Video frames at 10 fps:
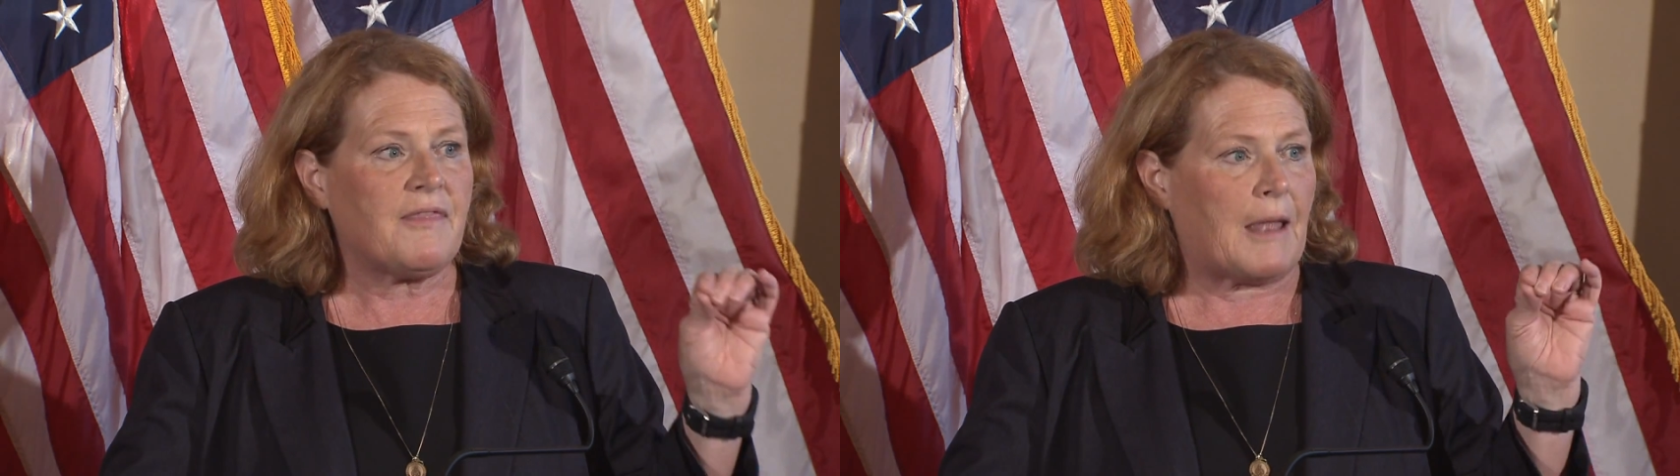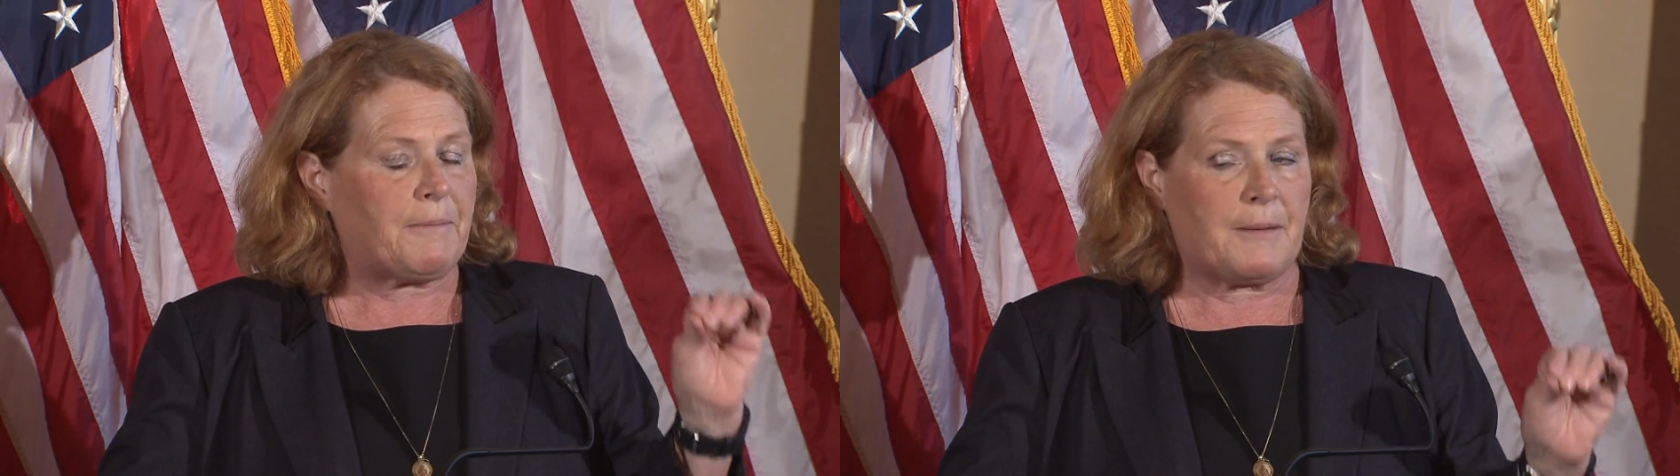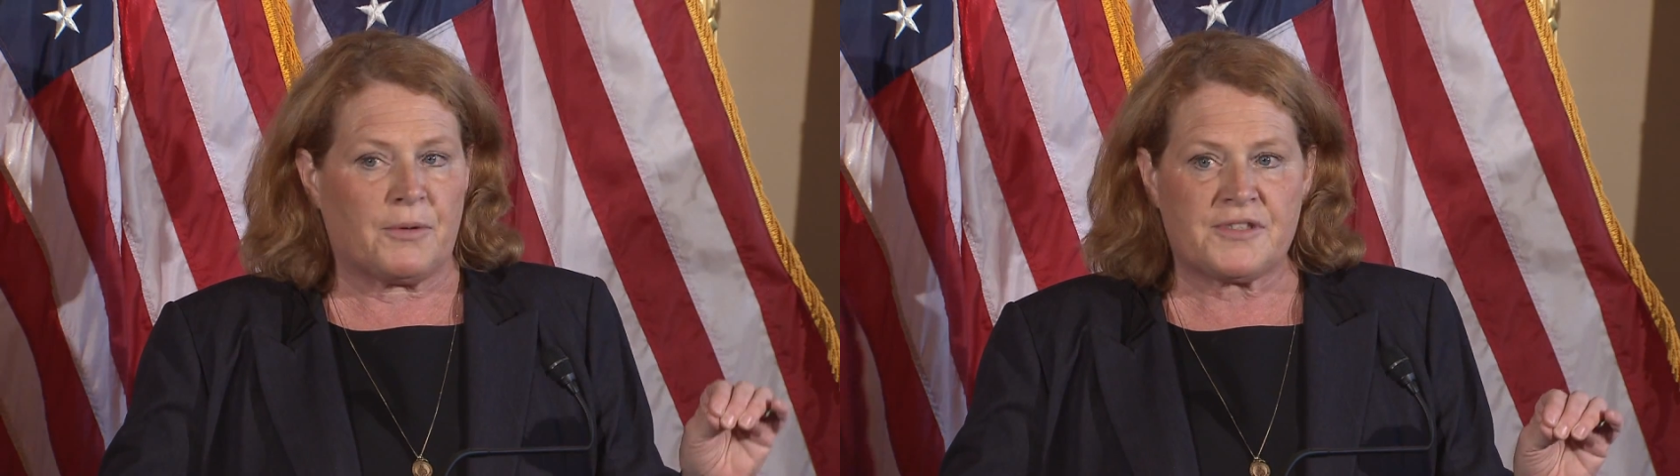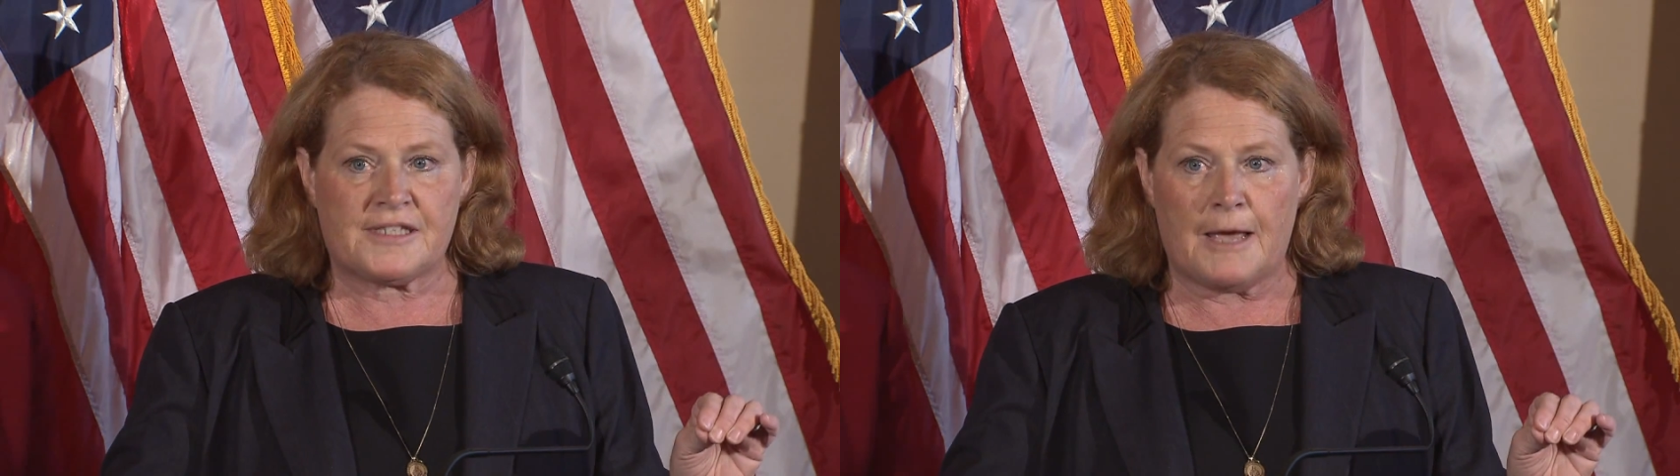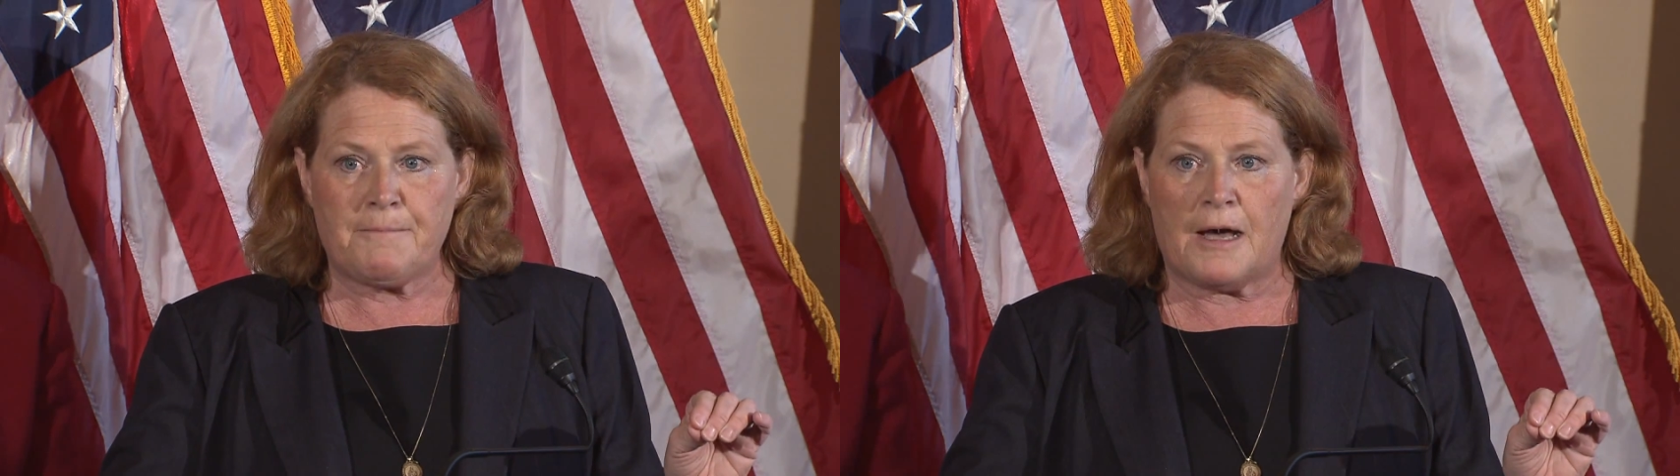that people
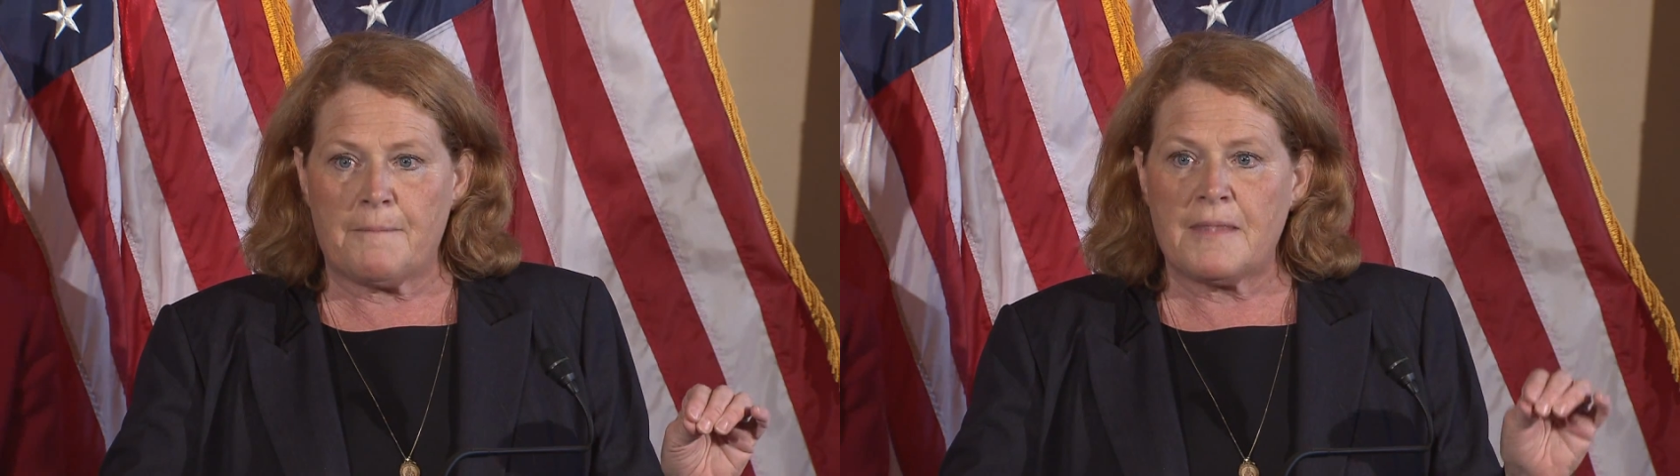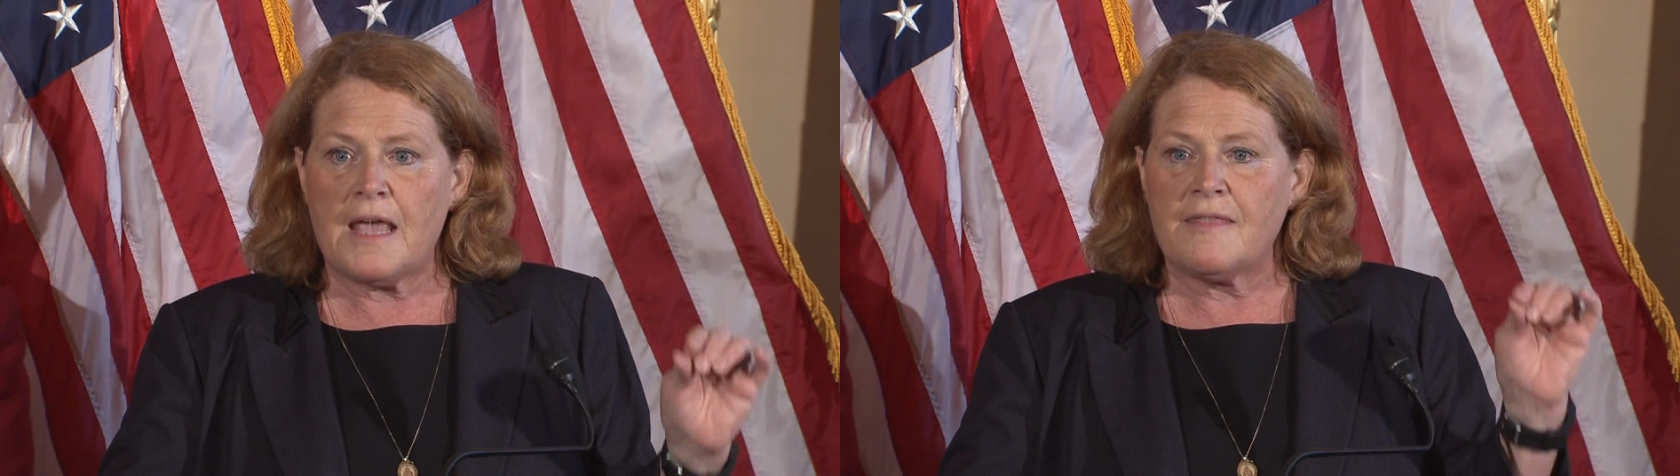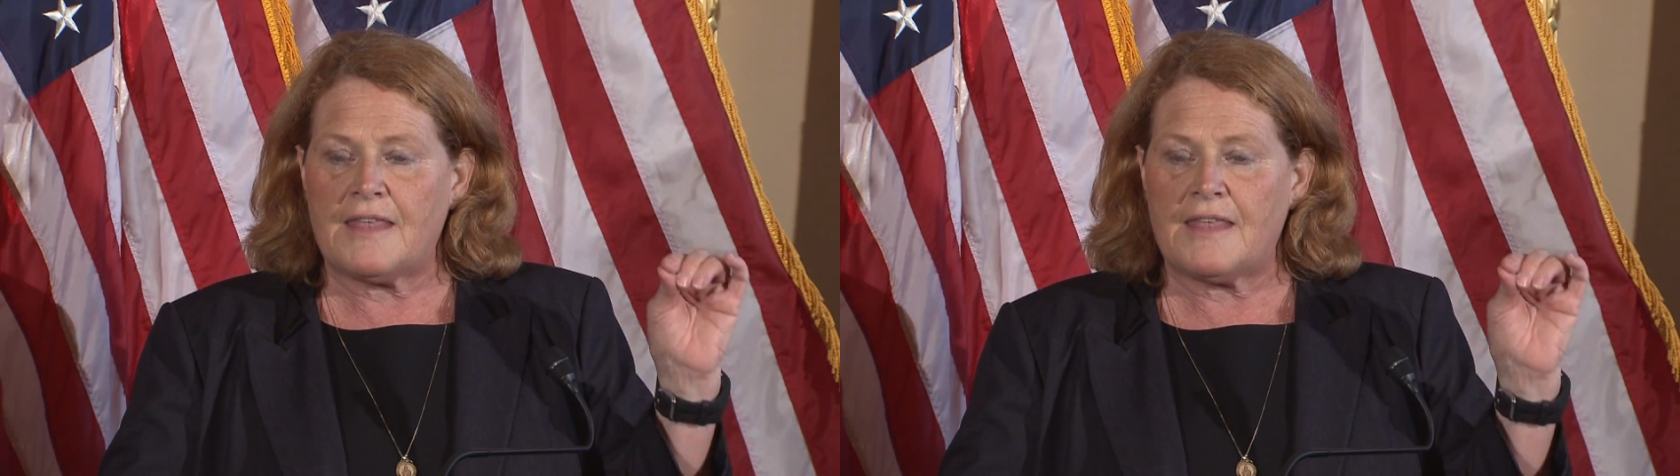step up.